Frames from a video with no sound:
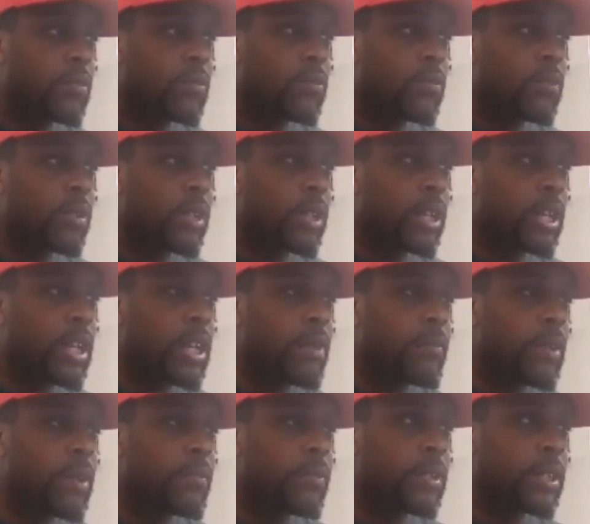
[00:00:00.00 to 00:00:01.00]
Where they come
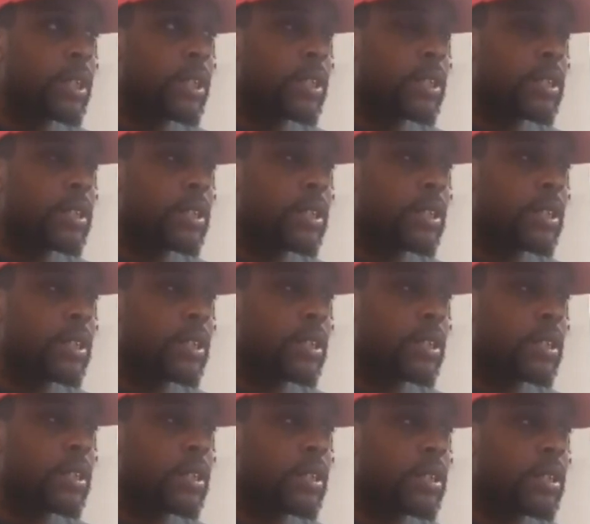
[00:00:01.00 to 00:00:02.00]
up with this
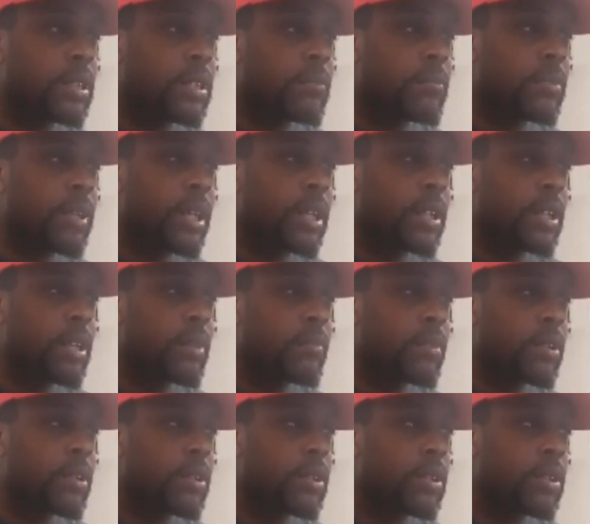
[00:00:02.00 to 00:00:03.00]
big
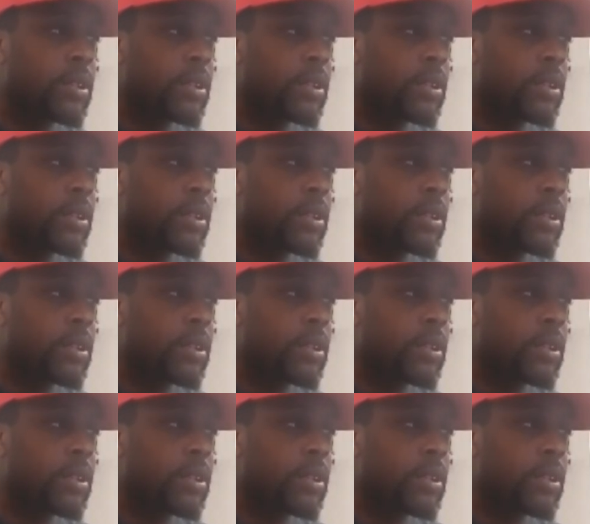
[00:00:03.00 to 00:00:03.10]
number.